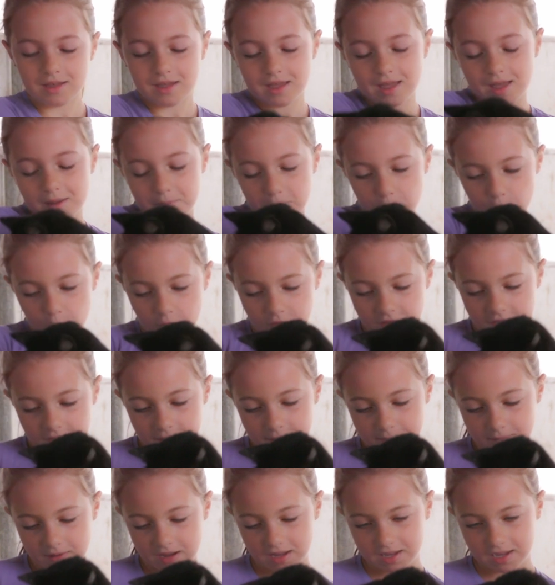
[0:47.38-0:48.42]
am
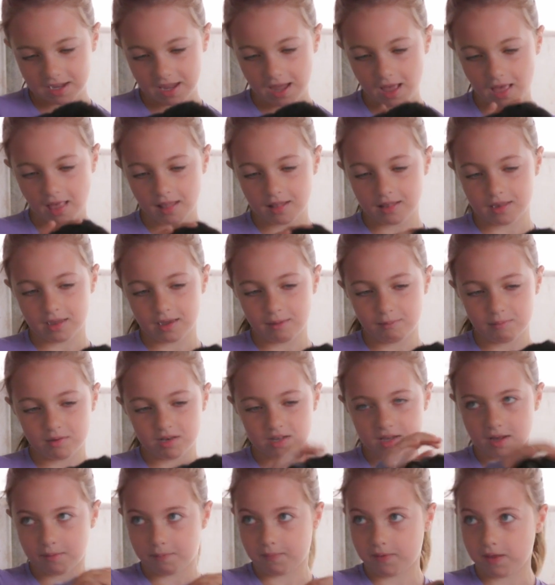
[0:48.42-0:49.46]
holding my cat named
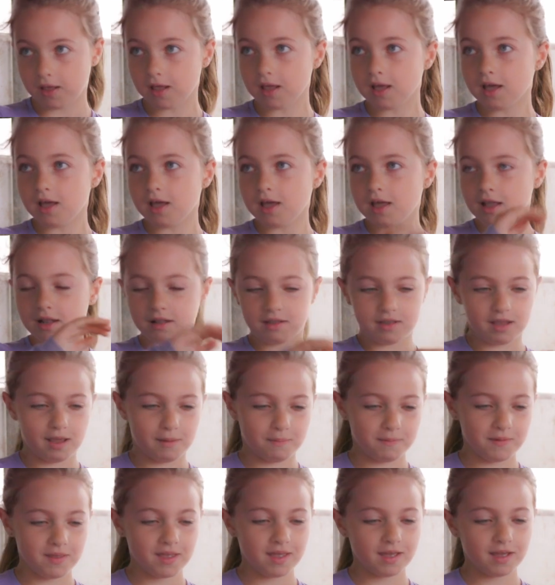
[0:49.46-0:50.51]
Tippy.
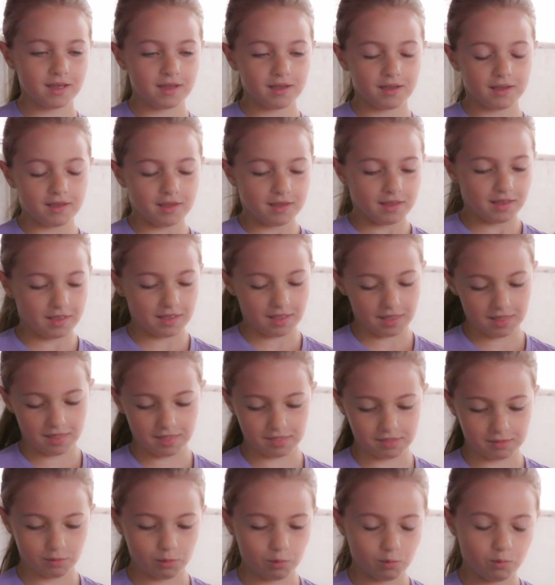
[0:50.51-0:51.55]
Tippy
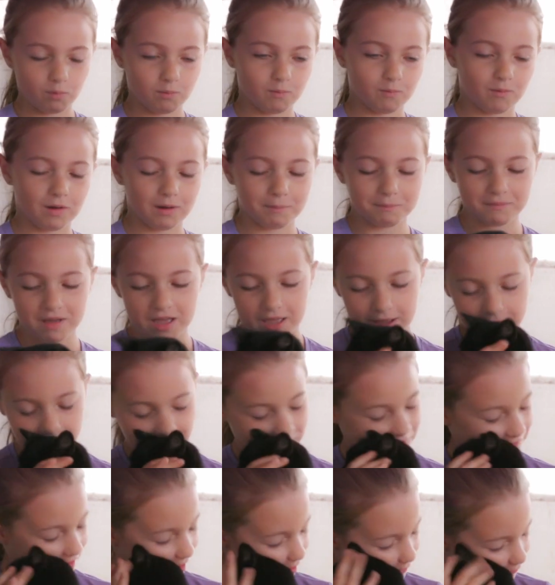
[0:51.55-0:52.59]
is one of my
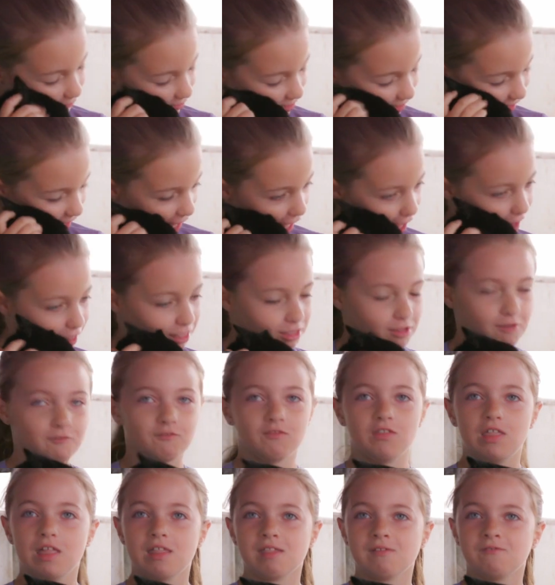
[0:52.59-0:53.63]
favorite cats
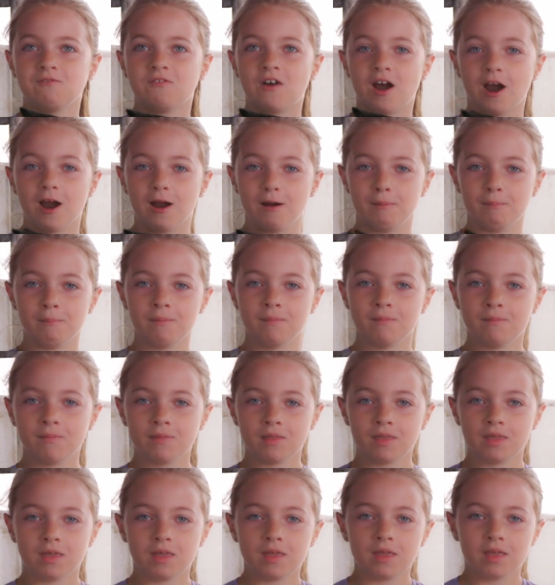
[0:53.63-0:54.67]
of this farm.
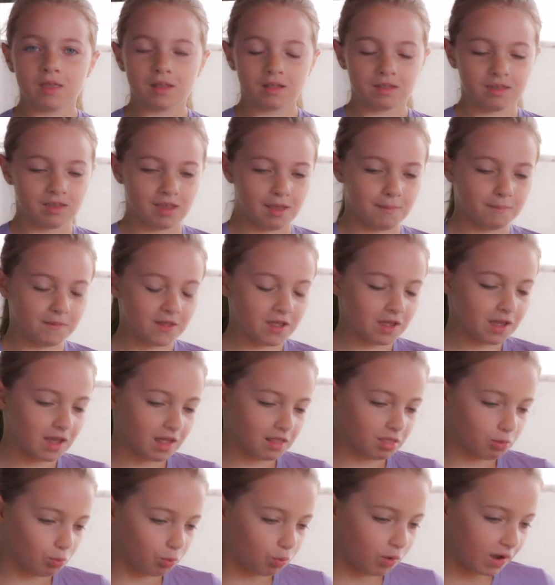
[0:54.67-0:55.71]
Tippy
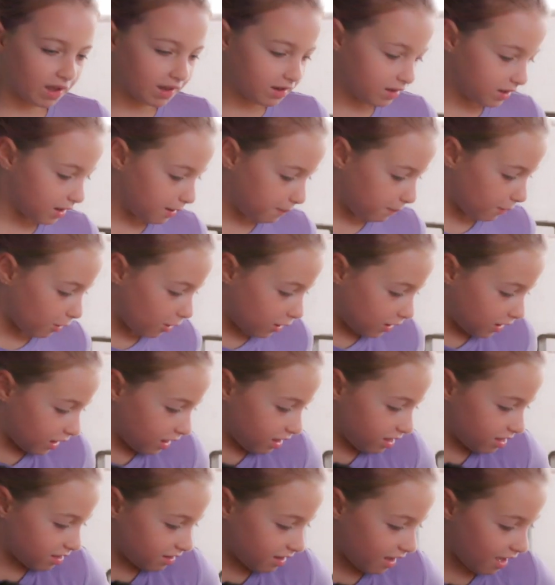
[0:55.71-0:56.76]
has a white tip on
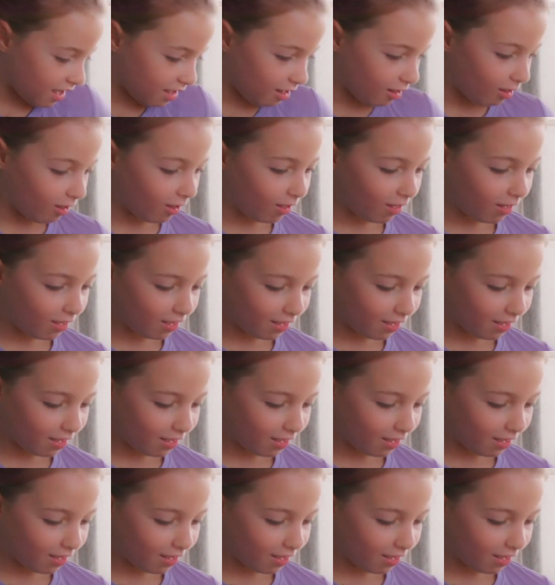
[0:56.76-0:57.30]
his tail.